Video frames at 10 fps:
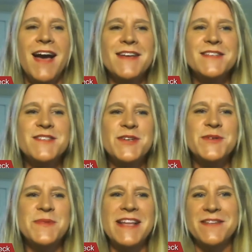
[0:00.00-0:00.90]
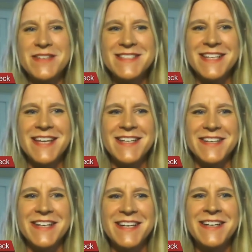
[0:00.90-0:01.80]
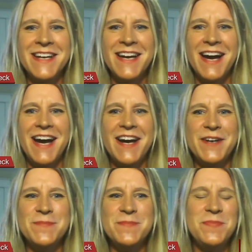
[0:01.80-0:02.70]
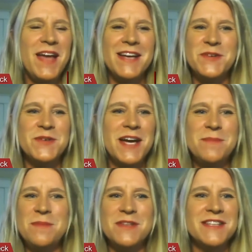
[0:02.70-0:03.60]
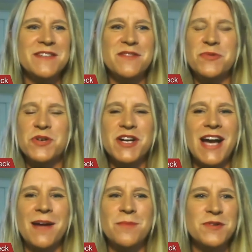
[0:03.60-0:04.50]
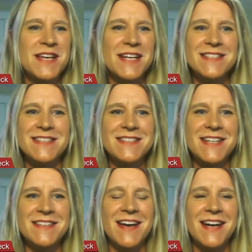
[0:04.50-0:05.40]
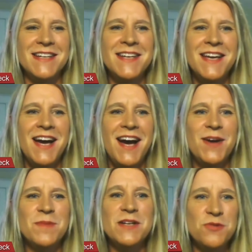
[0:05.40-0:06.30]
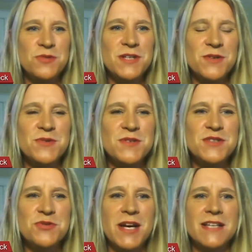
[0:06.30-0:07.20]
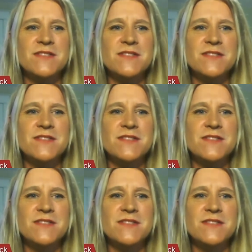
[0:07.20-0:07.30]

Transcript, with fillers: So I live in a state line area. Um, I know a lot of people that live and work on both sides of the state line, um, including those in the trade.